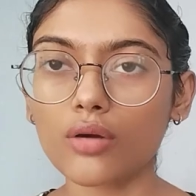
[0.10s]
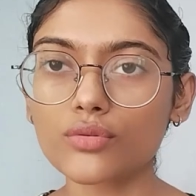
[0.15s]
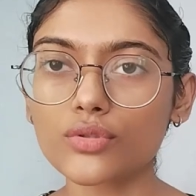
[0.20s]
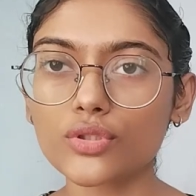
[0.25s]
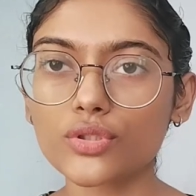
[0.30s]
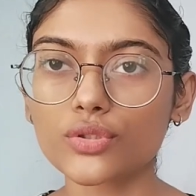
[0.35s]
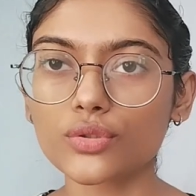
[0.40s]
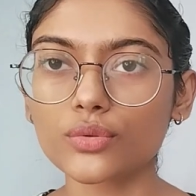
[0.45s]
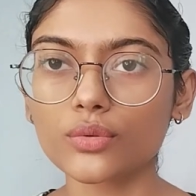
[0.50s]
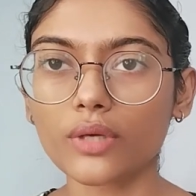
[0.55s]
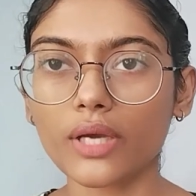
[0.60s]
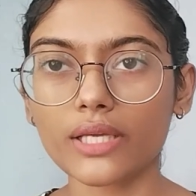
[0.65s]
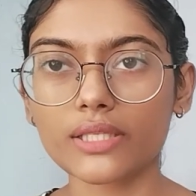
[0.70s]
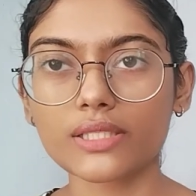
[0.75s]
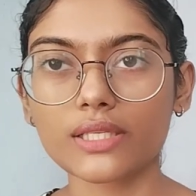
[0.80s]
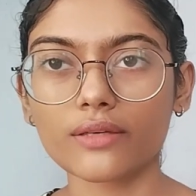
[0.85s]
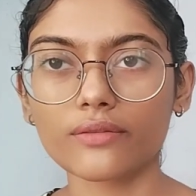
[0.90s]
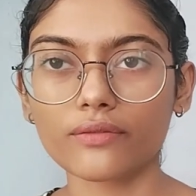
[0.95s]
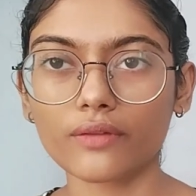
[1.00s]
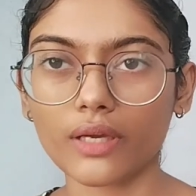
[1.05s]
to do
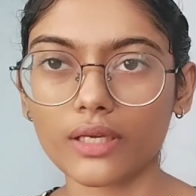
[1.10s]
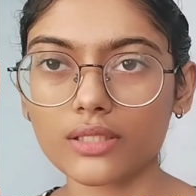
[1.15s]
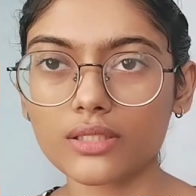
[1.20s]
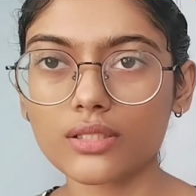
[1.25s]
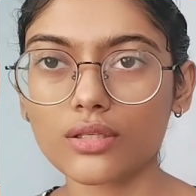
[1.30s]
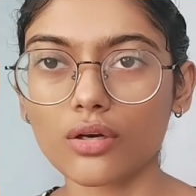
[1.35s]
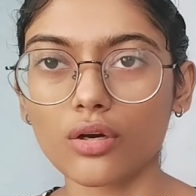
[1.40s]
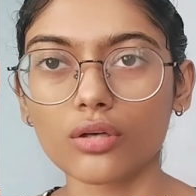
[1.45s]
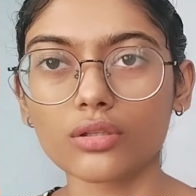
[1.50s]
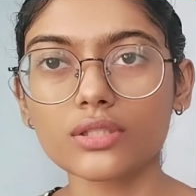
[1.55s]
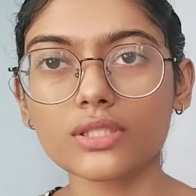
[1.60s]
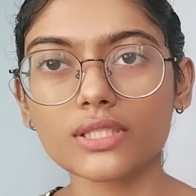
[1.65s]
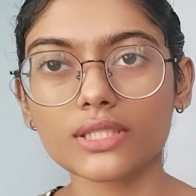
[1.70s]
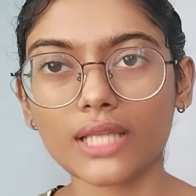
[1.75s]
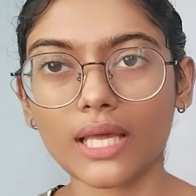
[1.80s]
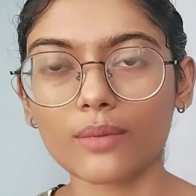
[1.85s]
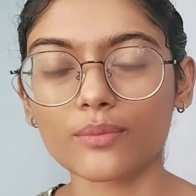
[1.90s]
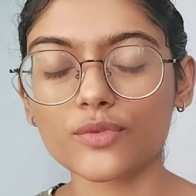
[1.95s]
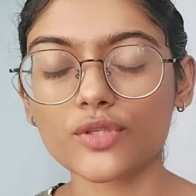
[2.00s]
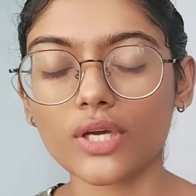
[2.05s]
SFS on
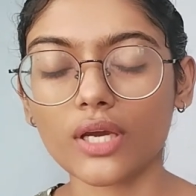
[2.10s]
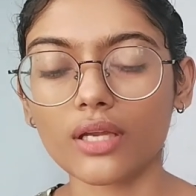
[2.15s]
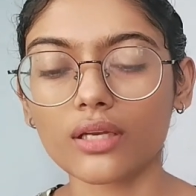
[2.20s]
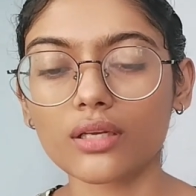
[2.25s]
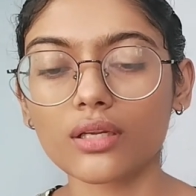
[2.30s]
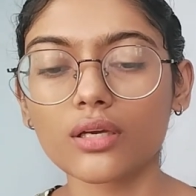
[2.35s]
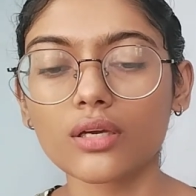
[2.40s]
Snapchat.